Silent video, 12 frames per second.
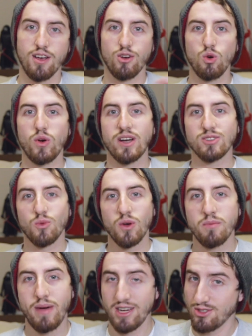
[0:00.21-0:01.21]
Cool guys,
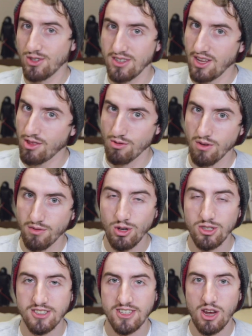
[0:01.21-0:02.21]
welcome back to another review.
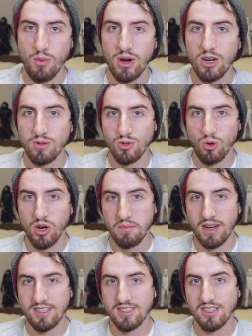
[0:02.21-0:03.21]
Today we're going to be talking
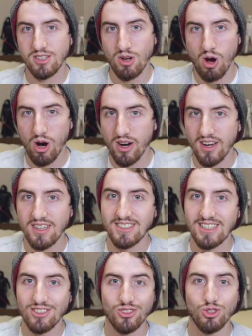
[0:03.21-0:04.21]
about Dark
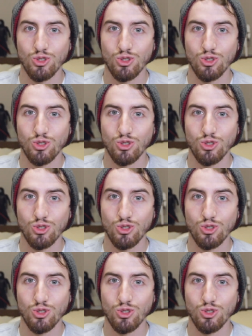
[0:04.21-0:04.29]
Season